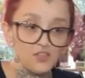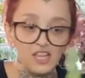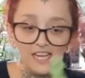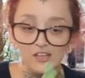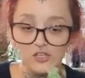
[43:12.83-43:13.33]

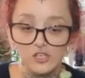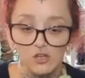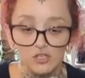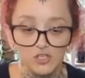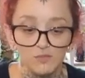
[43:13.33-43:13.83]
The lady who
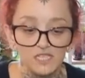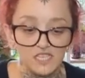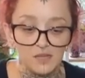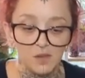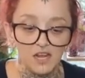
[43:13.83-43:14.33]
sold it to me
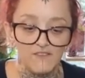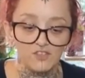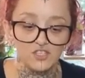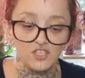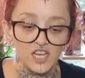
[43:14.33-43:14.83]
said I might
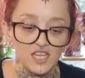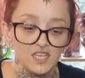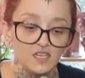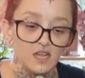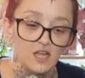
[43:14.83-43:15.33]
have to
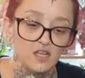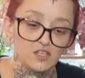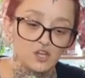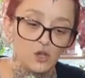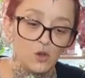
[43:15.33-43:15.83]
stake it.
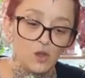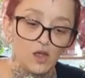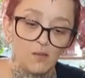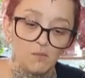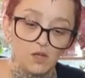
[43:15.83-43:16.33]
So
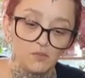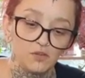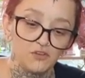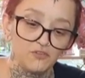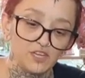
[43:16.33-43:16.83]
um,
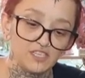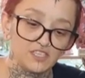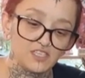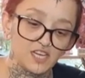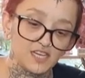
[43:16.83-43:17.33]
I'm going to find
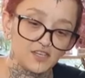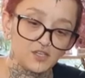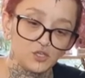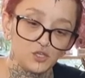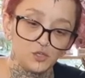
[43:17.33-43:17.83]
a
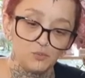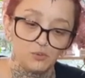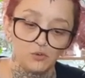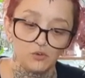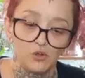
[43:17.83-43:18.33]
stake to
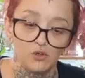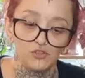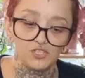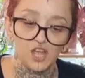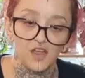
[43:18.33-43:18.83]
put
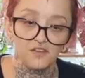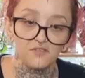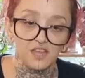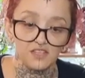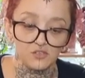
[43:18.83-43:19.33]
on the side
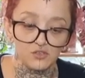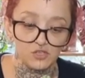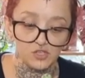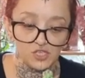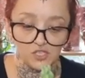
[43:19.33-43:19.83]
of that so
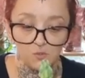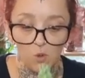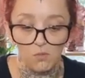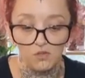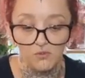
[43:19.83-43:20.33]
that she
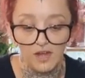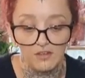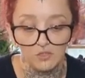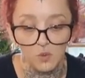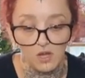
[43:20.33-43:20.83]
doesn't wobble
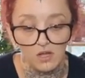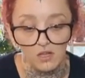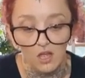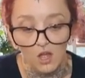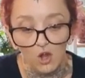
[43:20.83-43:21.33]
around
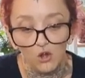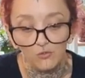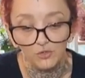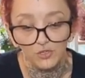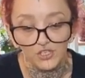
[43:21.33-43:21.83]
while
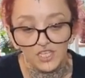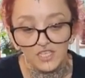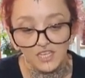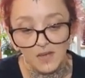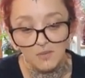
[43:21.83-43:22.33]
her roots
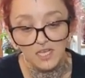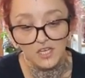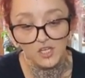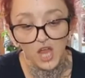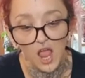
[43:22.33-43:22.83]

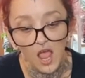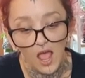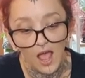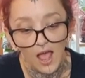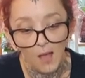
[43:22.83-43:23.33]
establish.
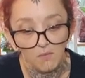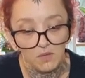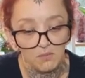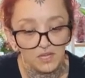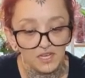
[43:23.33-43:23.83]

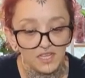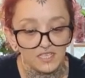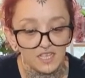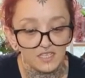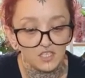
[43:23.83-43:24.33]
Um, but
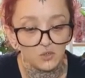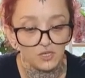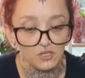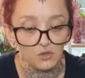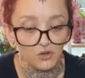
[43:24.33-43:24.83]
yes, that
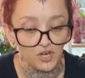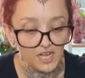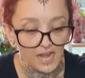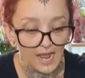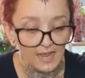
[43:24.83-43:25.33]
soil
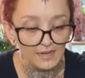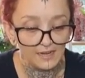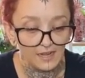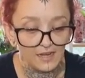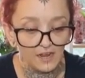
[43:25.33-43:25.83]
already
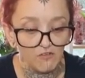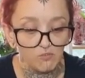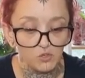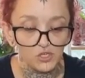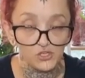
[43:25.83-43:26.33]
had
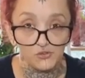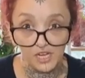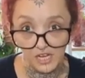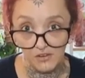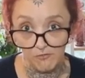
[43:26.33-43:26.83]
enough moisture
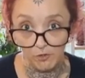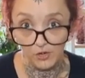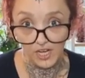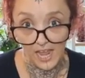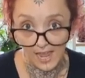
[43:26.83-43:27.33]
in it
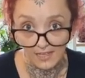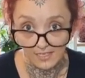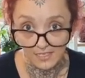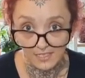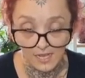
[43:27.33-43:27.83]
for a
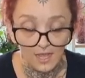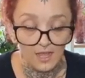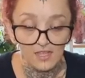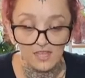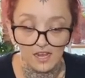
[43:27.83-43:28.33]
cactus
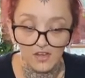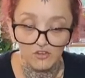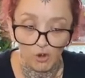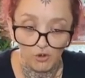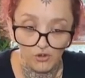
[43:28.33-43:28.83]
that
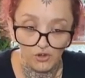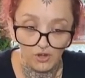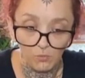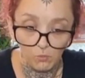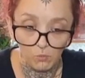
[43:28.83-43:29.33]
I don't,
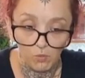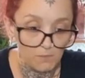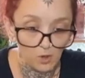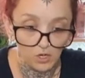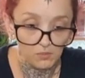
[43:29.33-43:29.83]

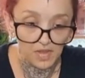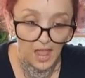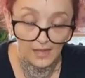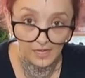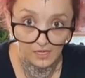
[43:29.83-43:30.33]
I'm not going to be
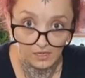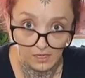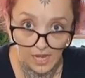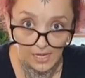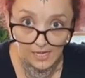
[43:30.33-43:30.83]
adding
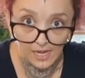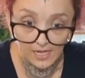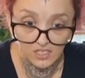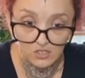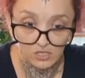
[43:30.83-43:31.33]
any
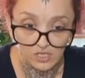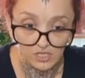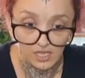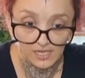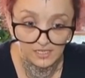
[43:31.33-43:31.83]

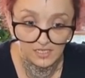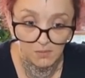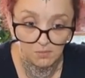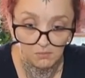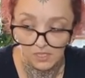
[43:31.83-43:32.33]
extra like
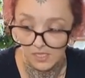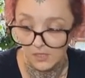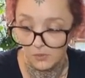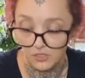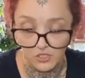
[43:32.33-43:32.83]
supplement
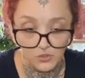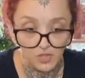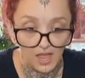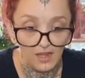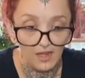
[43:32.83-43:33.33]
liquid
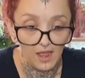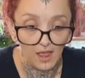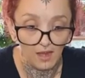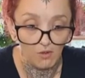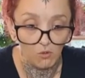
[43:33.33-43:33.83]
to that
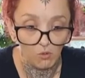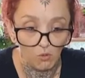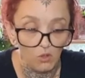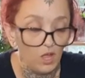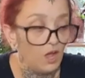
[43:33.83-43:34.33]
at
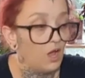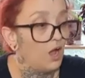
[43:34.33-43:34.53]
all.